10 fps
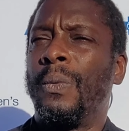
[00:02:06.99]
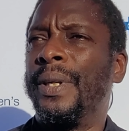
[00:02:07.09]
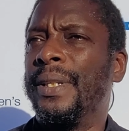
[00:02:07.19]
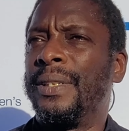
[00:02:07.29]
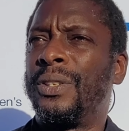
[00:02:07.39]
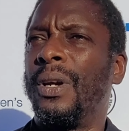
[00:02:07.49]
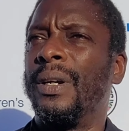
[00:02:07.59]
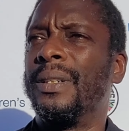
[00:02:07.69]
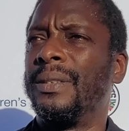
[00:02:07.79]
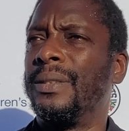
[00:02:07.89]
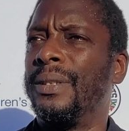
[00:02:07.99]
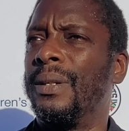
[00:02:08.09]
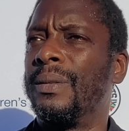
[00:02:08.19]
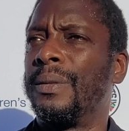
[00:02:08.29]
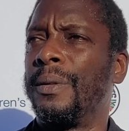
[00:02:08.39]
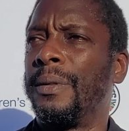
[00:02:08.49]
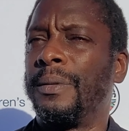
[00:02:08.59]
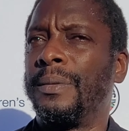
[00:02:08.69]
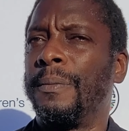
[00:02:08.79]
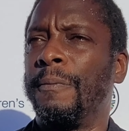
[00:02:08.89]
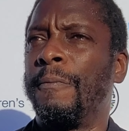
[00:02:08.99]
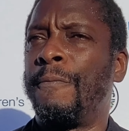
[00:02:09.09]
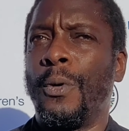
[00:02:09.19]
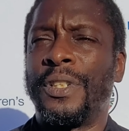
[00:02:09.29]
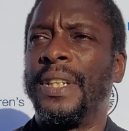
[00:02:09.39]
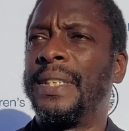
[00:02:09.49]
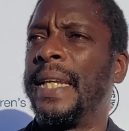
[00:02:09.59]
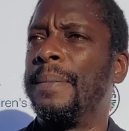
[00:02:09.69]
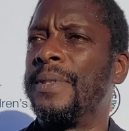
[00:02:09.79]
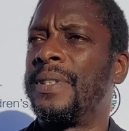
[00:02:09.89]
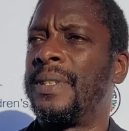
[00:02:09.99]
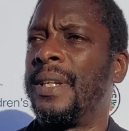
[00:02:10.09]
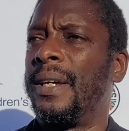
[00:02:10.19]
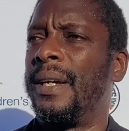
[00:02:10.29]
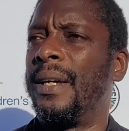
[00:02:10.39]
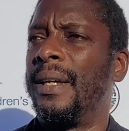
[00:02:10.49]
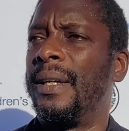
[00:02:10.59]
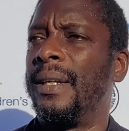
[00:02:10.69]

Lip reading: we start, forcing teams to